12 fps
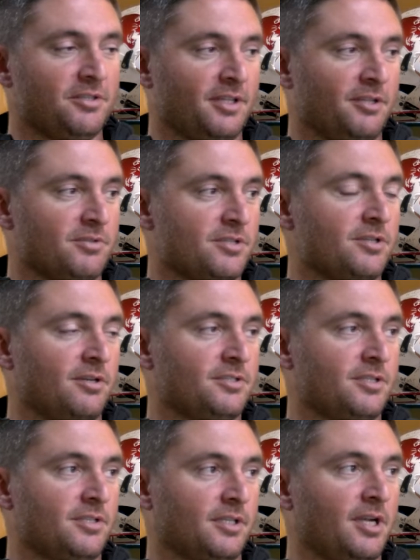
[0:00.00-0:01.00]
think there was a certain
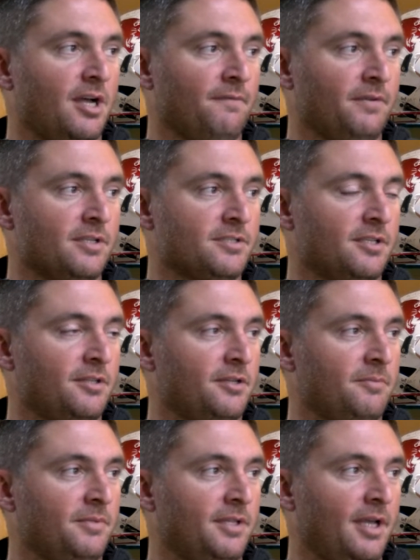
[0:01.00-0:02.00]
sense of confidence in
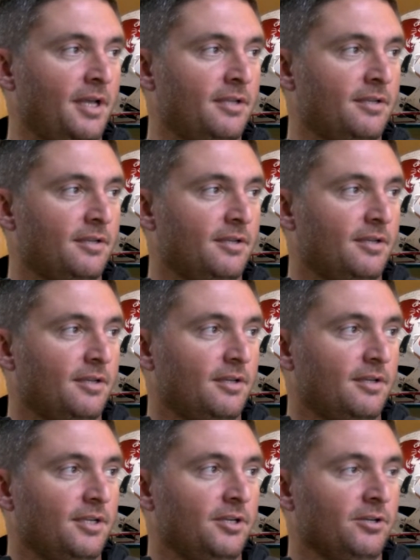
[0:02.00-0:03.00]
them that
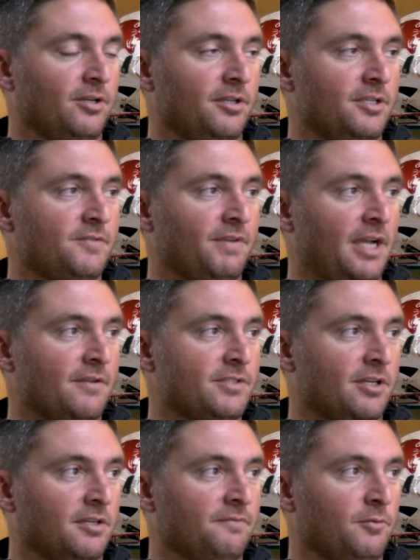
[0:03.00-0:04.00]
here are all these
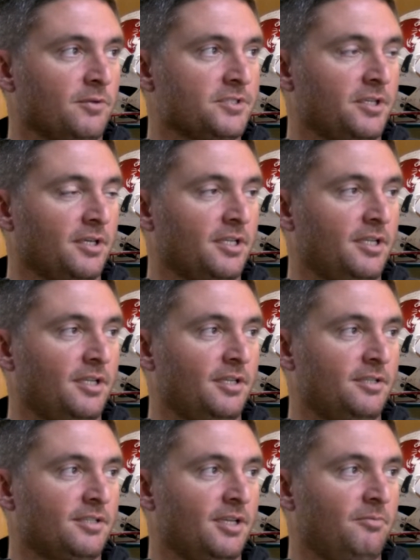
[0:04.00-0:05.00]
5-star and 4-star
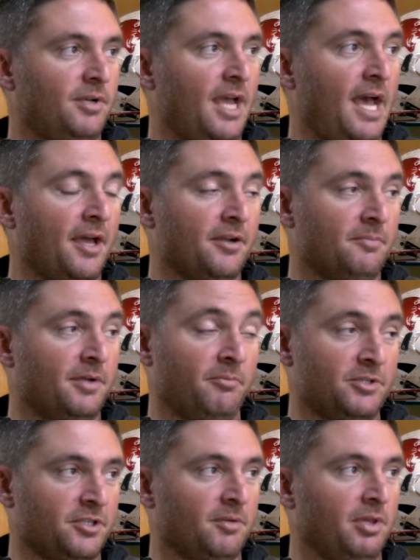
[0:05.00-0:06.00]
kids, and we had them, and
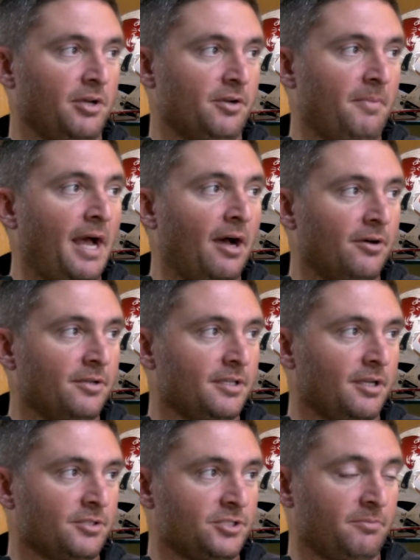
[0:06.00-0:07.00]
we should have blown them out.
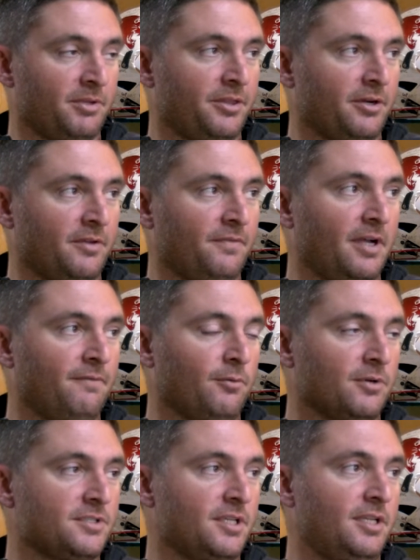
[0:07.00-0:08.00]
It should have been
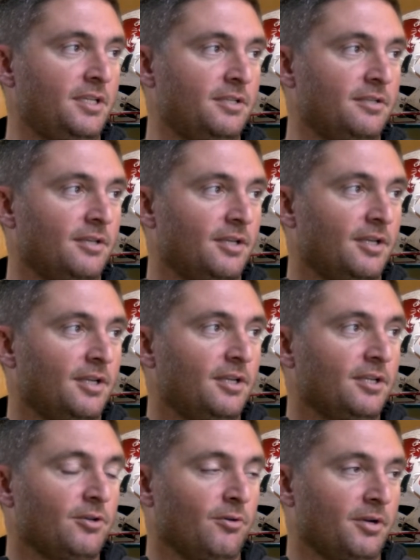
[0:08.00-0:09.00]
35-14
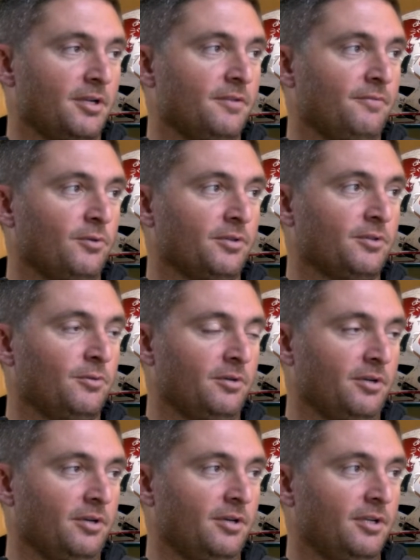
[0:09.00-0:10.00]
going into the fourth
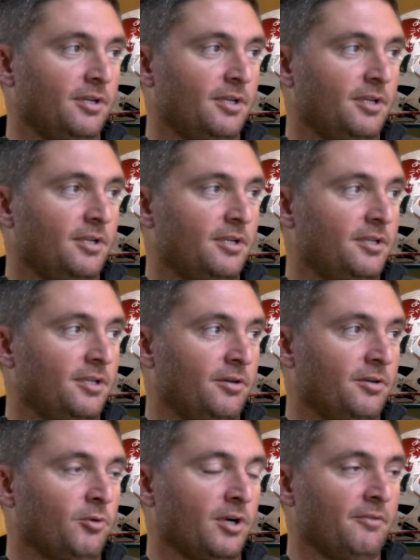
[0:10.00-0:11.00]
quarter.
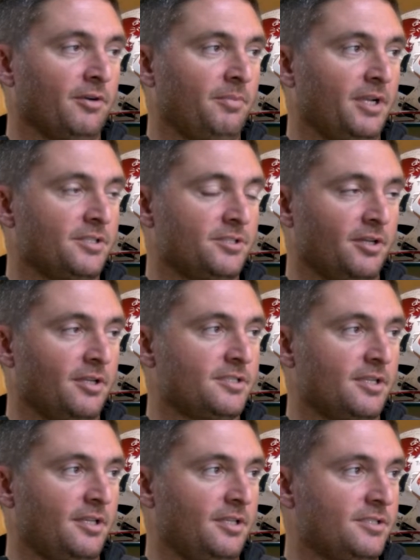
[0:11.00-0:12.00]
And we're every bit as good as
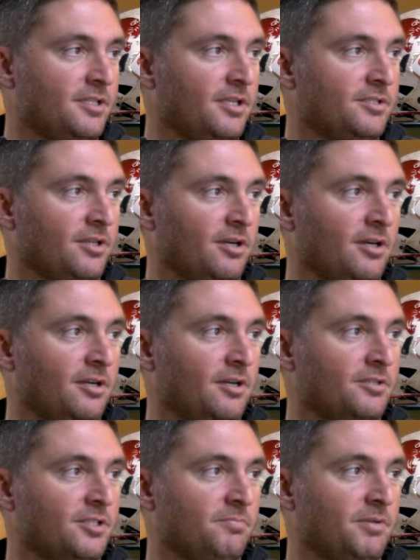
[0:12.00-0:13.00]
any of these kids
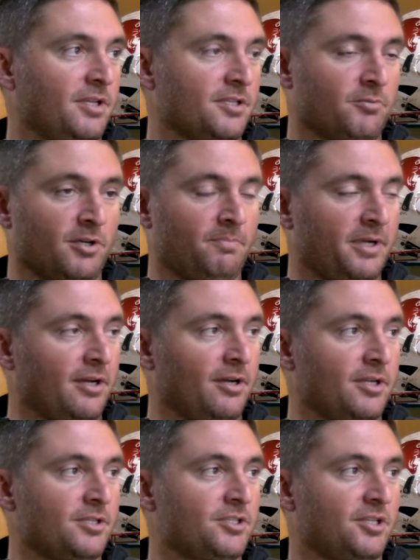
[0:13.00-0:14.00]
are, just because we're at
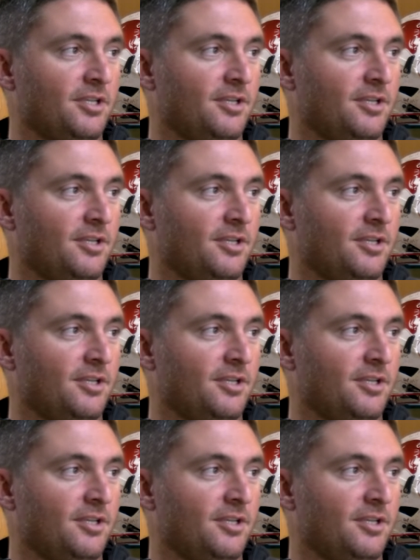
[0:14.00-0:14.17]
Parish,